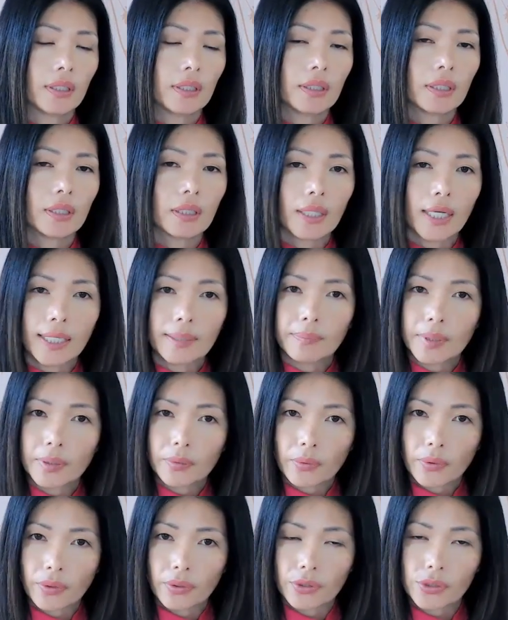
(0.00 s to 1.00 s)
The alignment
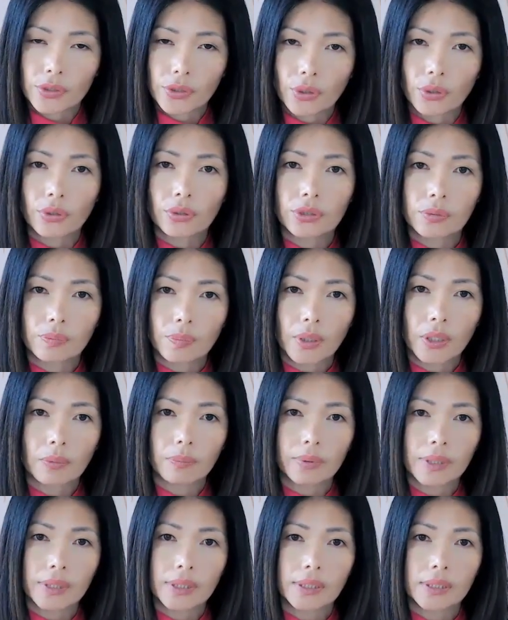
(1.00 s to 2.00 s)
with your soul's
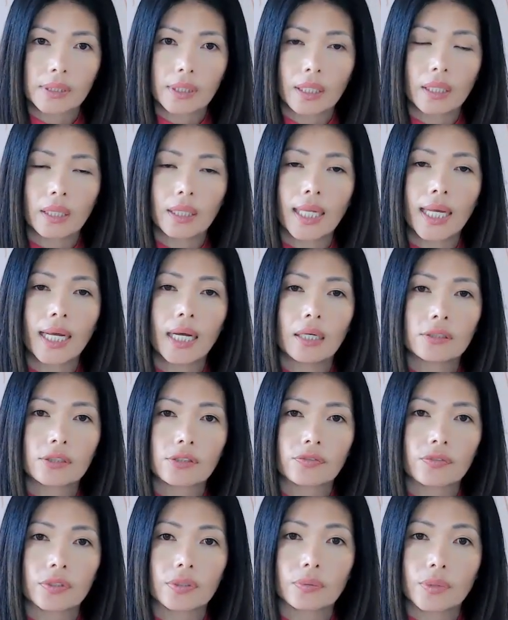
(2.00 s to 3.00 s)
purpose allows
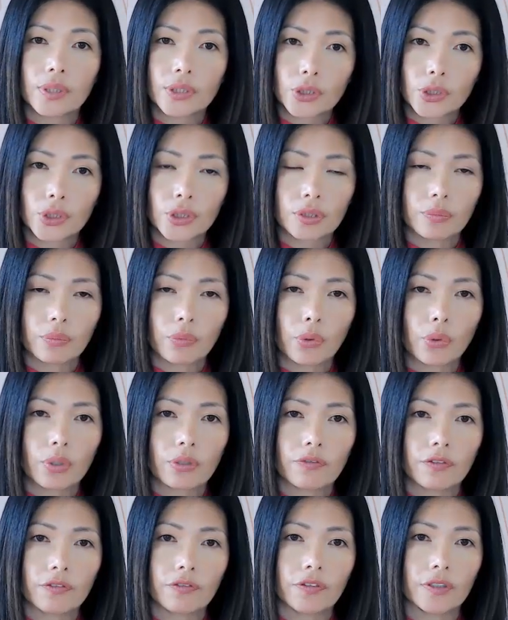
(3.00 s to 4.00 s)
for a richer, more
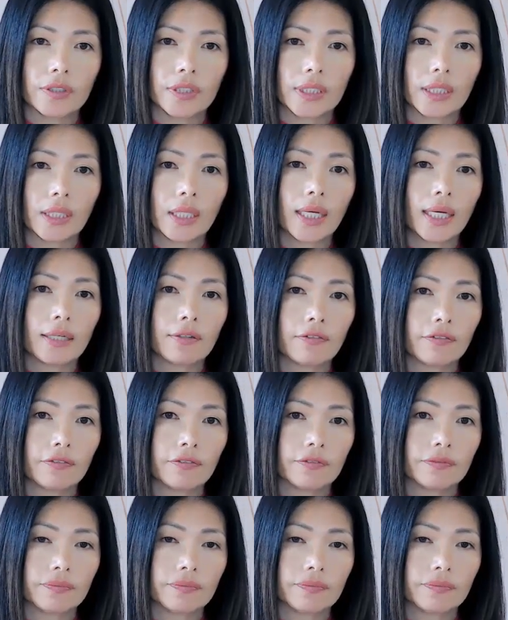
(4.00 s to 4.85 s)
fulfilling life.